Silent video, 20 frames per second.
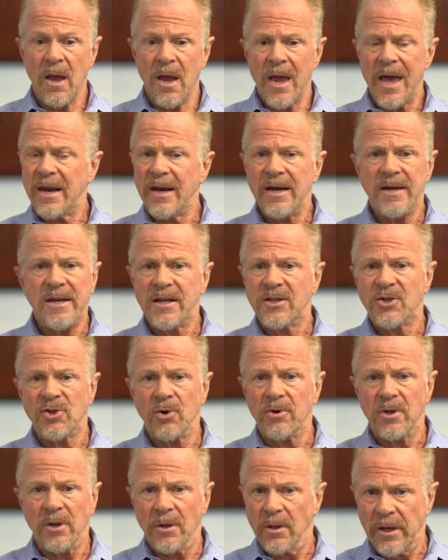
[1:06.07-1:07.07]
And I did so
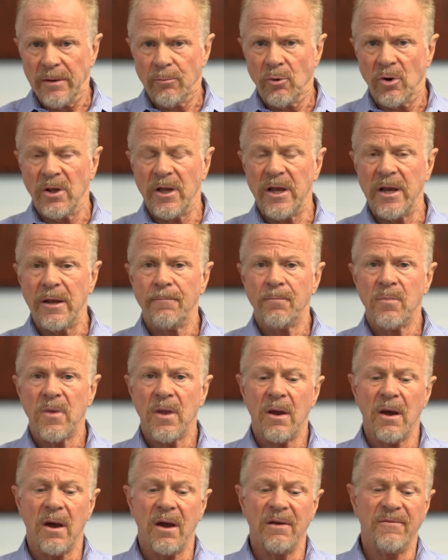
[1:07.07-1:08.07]
deliberately.
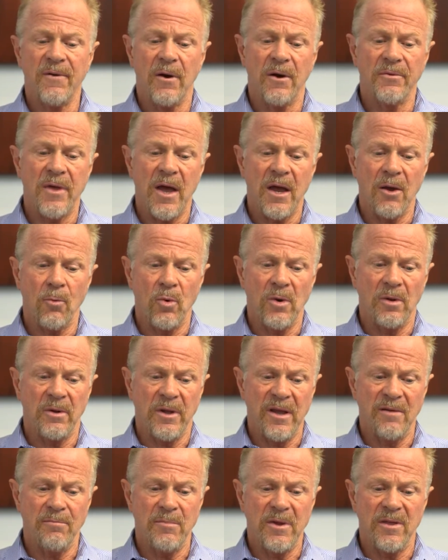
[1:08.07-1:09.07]
I felt that would
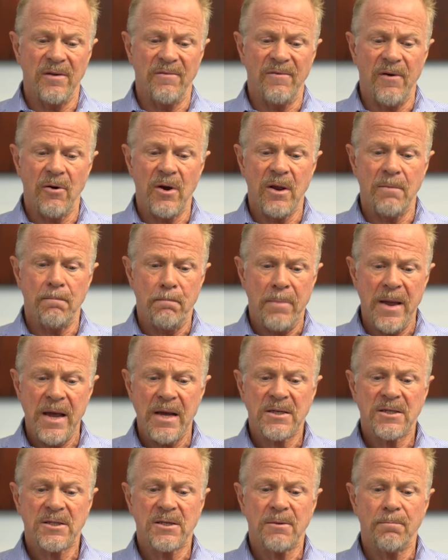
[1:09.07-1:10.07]
give me the very
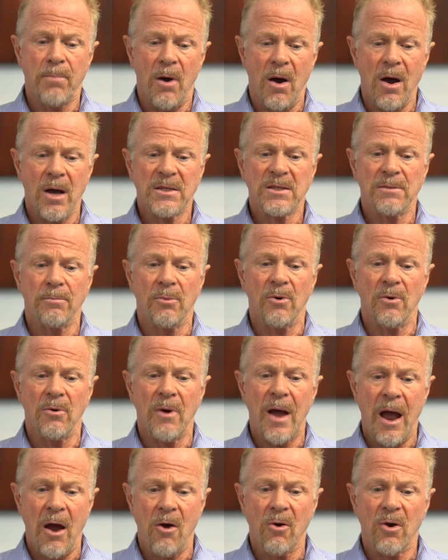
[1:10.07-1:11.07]
best possible
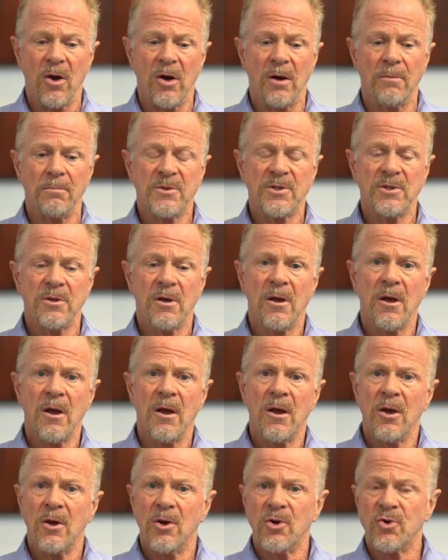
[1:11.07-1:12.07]
outcomes
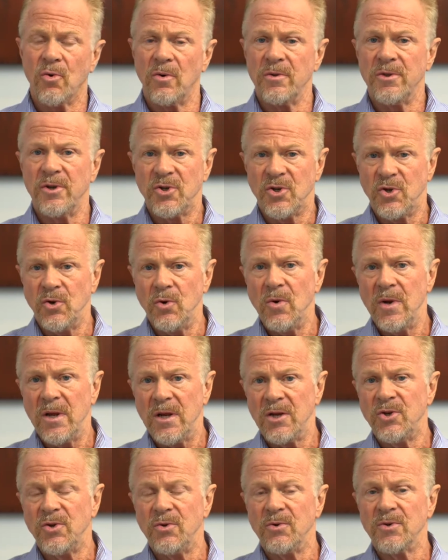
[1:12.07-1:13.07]
toward the two
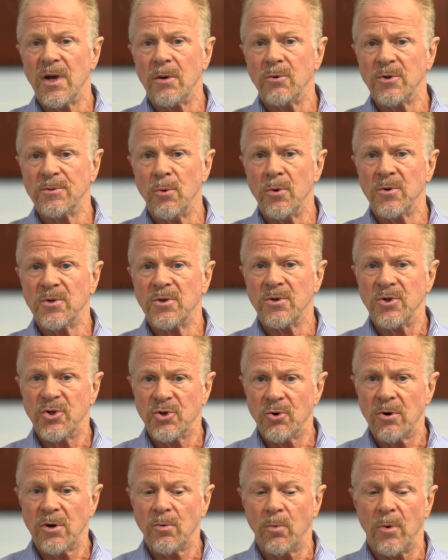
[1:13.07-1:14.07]
issues I was most
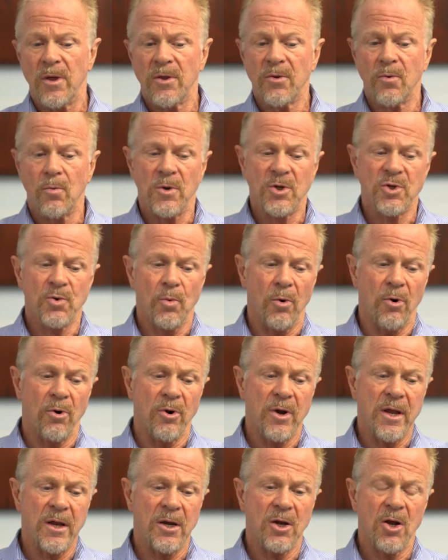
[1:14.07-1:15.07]
concerned with, which were
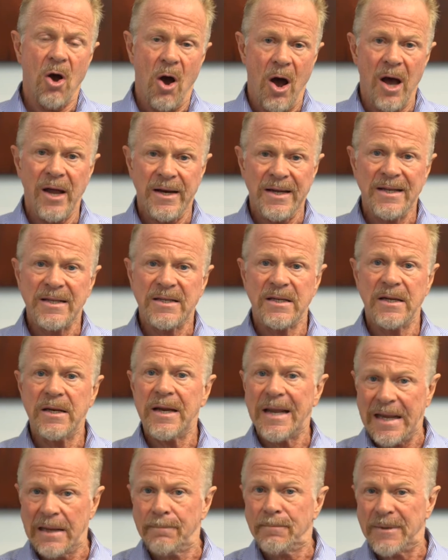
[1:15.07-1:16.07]
incontinence
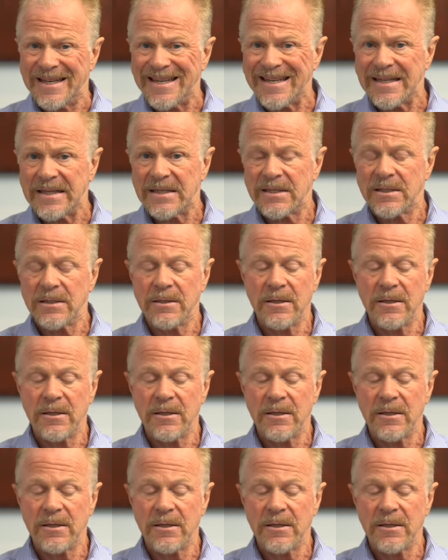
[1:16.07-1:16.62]
and impotence.